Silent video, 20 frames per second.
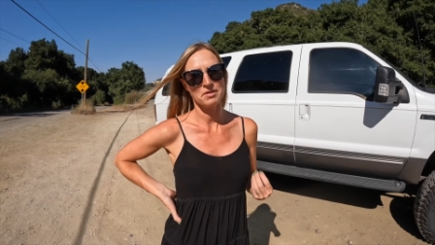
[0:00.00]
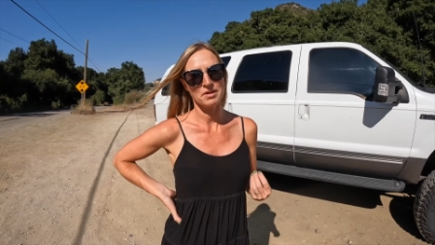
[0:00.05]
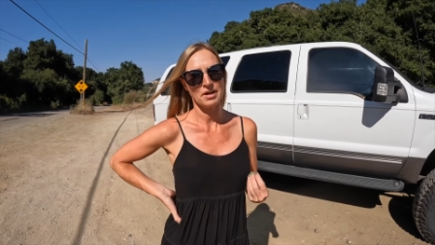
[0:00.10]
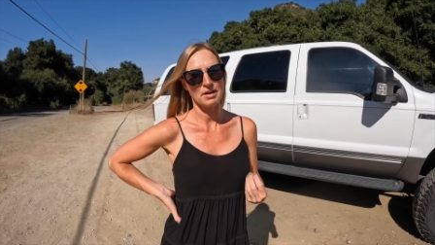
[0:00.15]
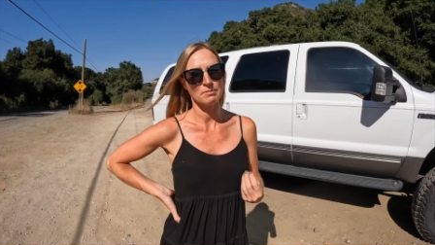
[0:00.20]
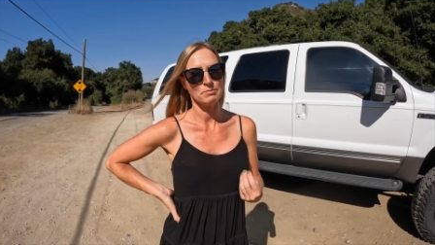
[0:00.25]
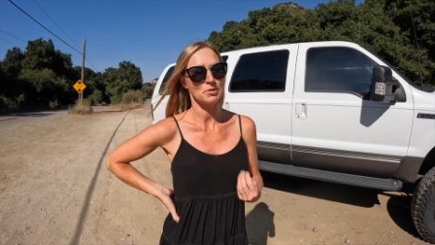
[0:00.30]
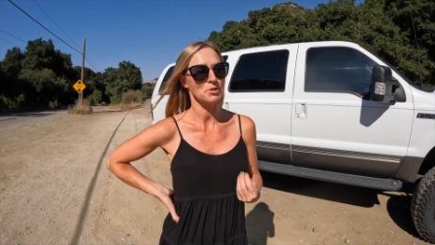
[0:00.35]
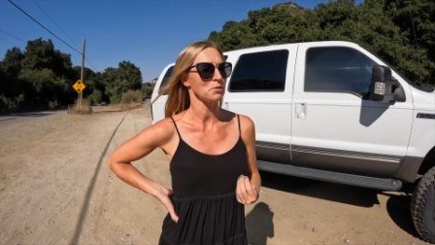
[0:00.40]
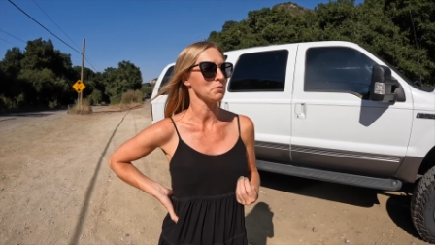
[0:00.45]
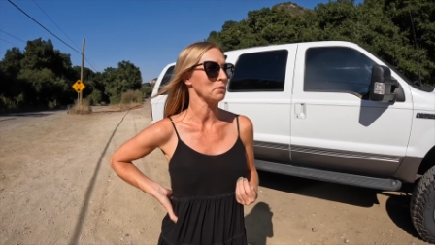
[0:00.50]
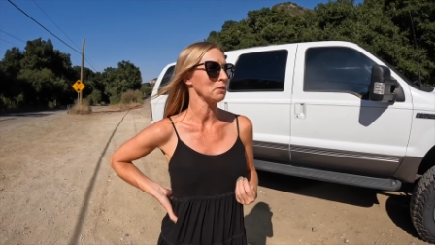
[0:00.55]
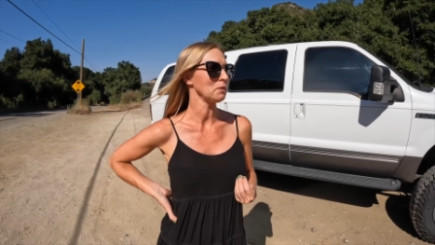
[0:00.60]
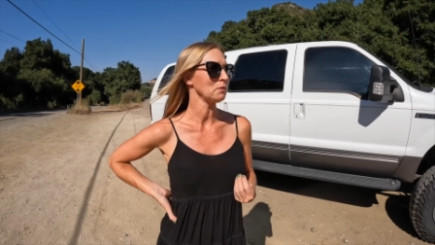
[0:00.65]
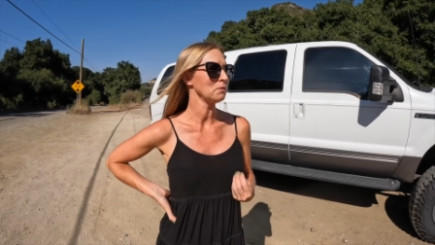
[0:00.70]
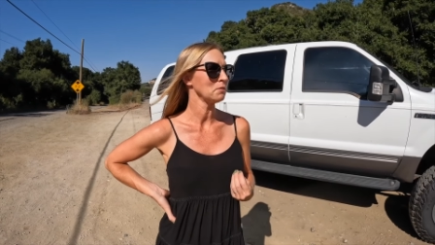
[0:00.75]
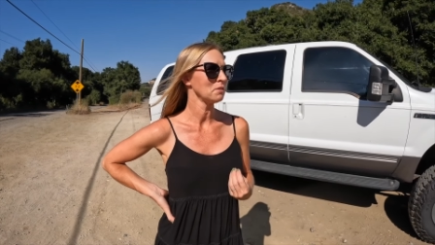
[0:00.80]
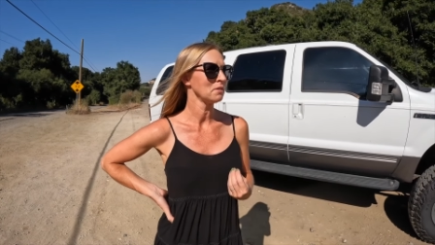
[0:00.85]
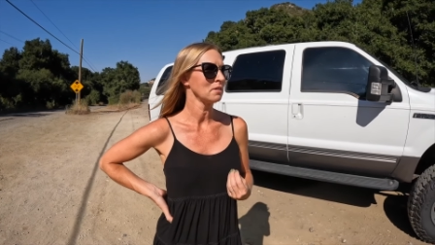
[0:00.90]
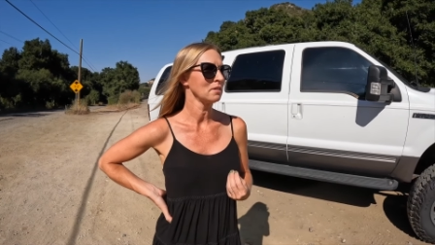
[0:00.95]
comes
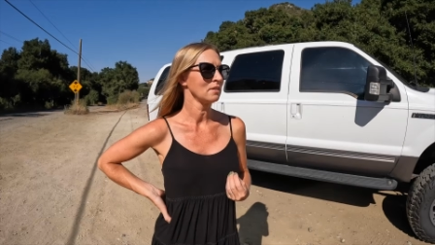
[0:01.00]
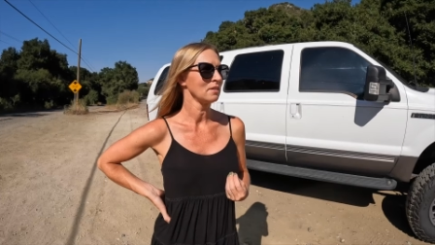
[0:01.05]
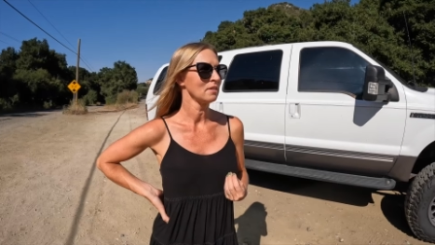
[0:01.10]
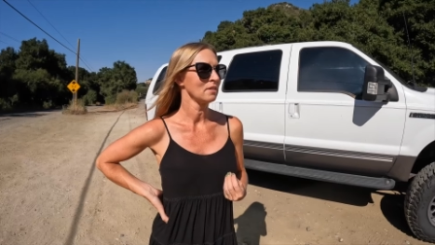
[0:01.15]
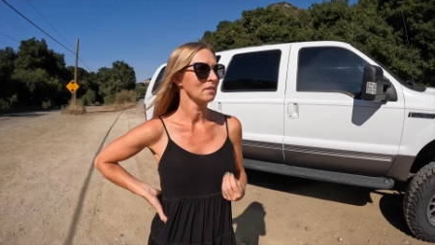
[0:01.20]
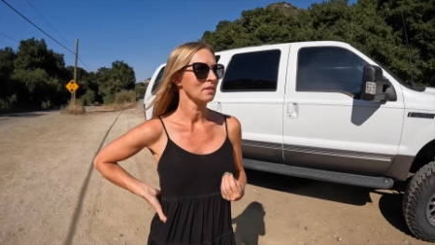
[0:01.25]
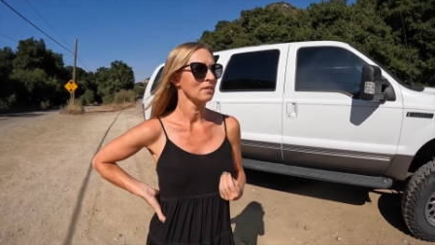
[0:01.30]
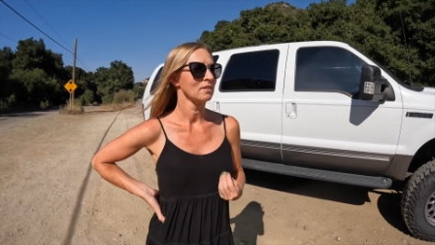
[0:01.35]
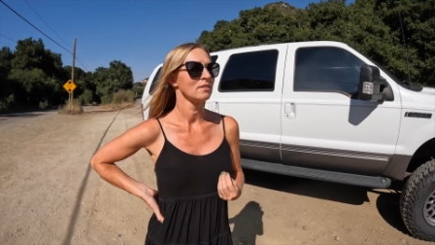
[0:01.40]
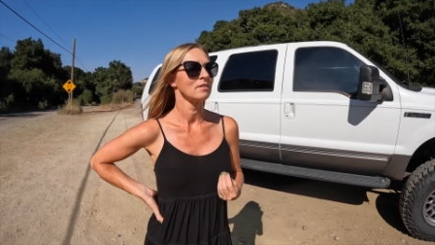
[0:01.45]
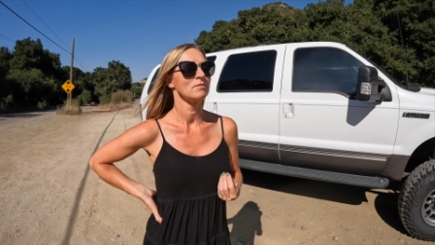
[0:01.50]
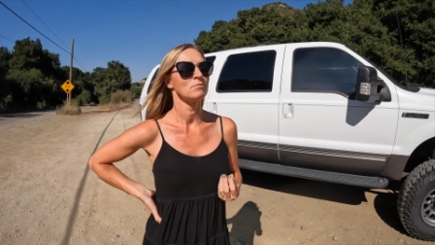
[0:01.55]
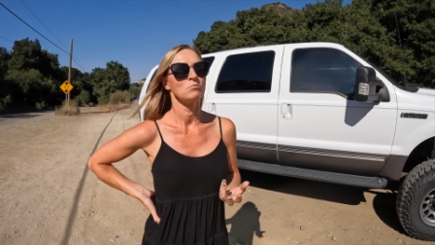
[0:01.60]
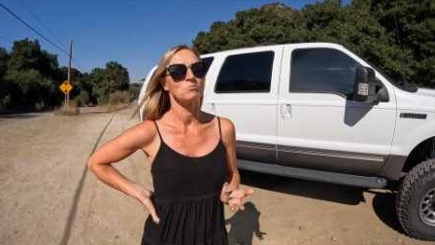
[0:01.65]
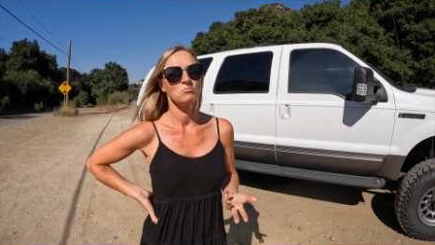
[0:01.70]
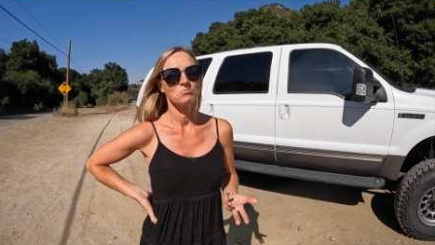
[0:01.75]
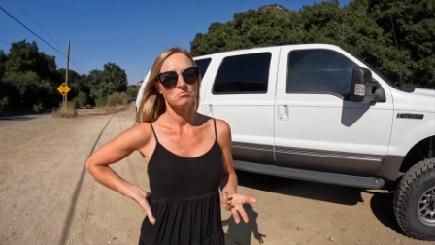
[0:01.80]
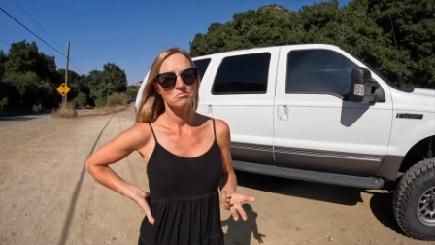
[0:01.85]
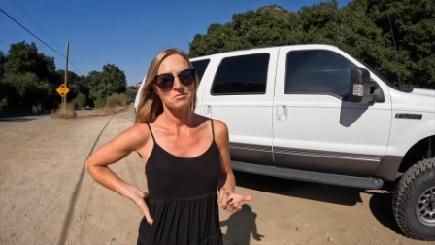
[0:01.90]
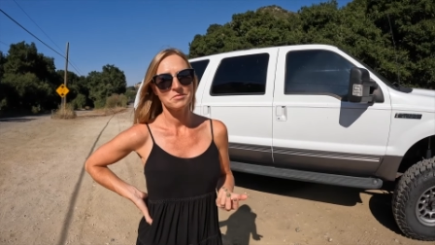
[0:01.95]
through.
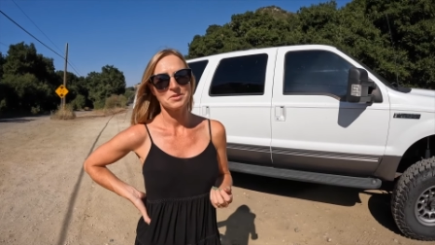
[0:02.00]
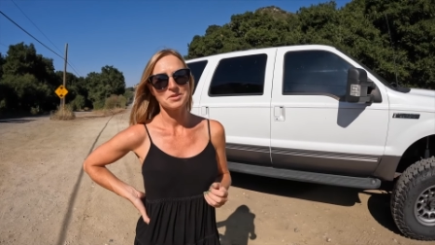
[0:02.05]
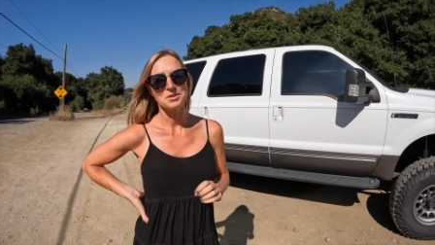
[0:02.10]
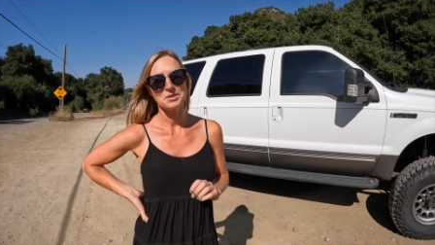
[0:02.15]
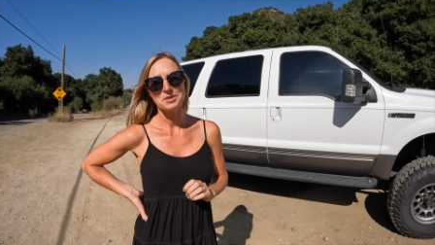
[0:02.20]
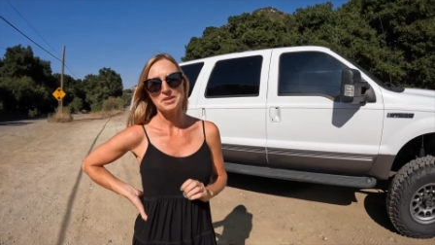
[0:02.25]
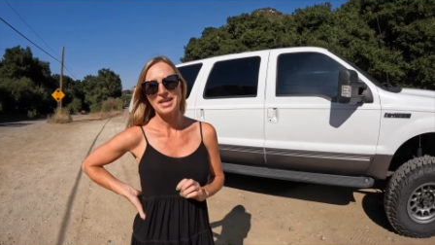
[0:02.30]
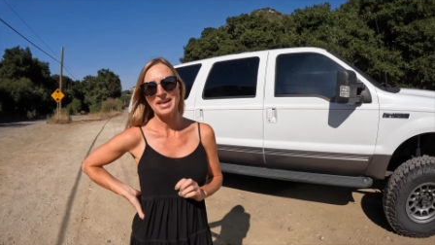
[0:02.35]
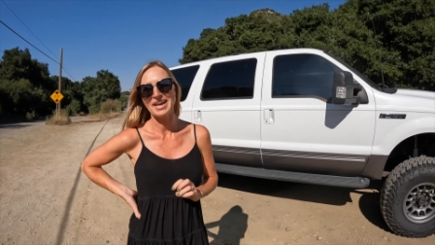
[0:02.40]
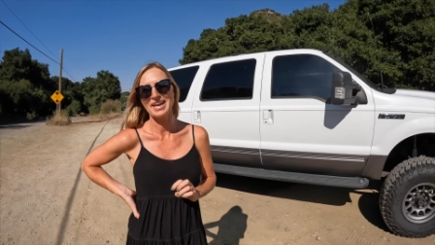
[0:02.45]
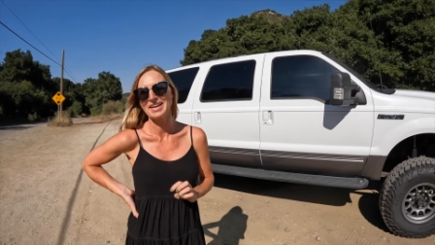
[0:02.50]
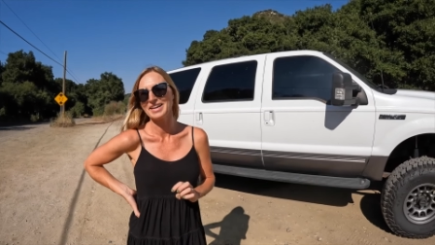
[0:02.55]
And so the seats that...